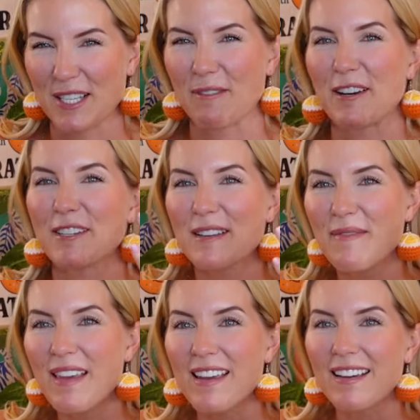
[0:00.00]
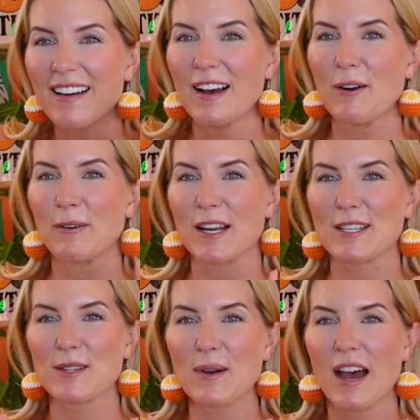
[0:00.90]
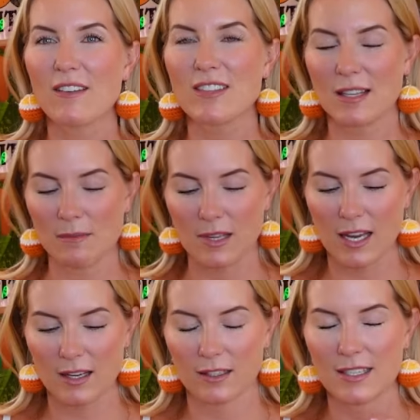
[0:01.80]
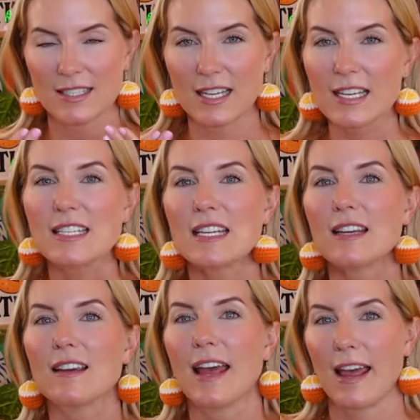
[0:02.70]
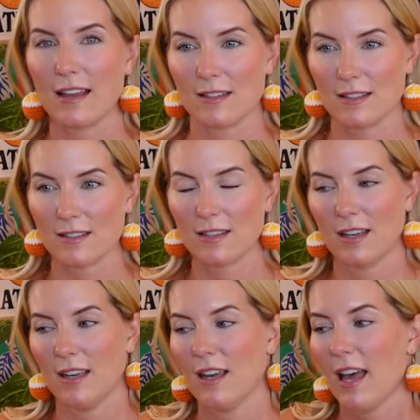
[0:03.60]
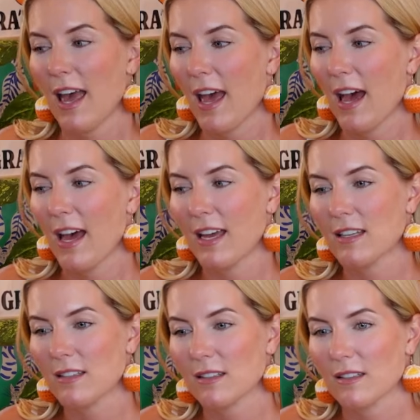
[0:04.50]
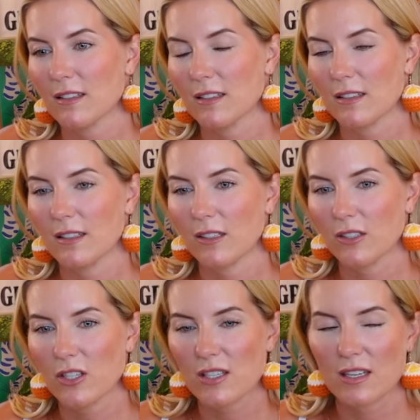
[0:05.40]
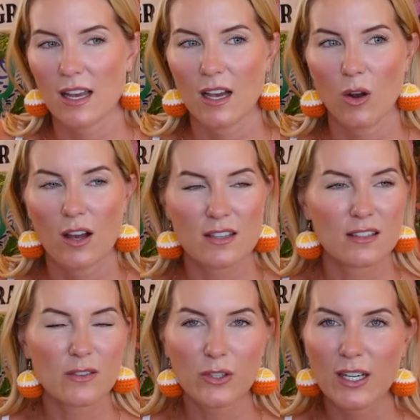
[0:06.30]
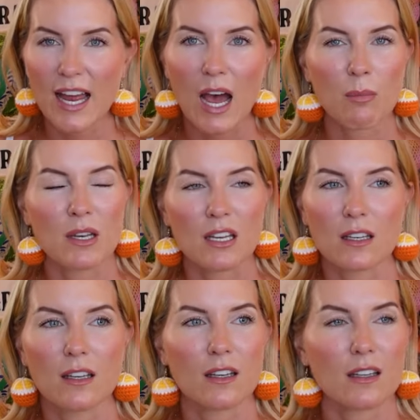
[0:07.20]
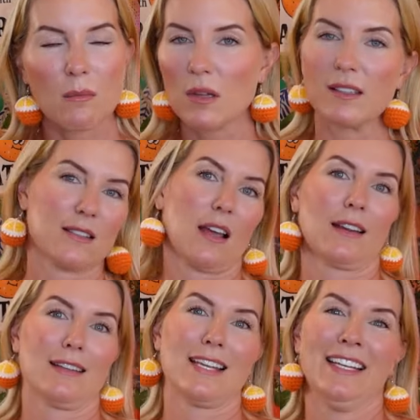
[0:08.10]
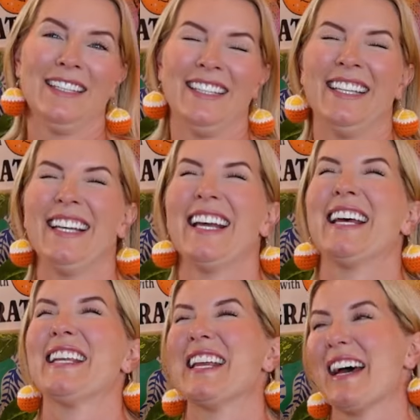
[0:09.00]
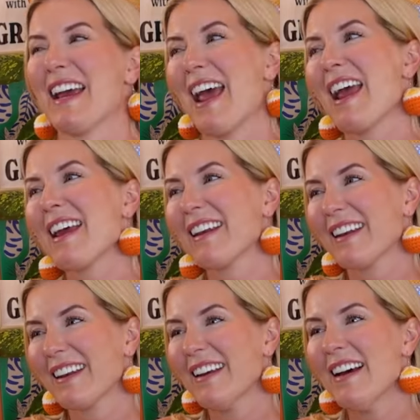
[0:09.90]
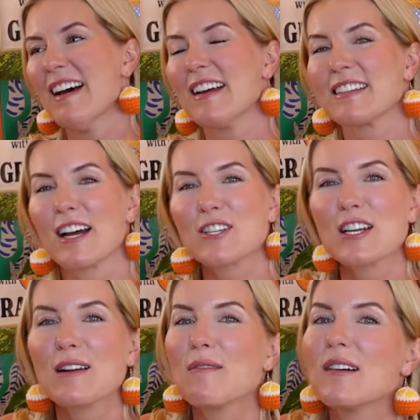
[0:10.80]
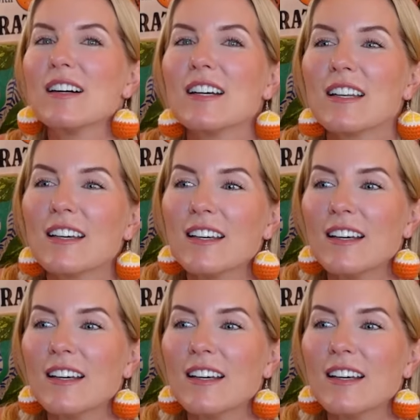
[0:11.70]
especially me, when I do have some like dainty hands. And just a sliver can happen in a millisecond. I hate touching wood.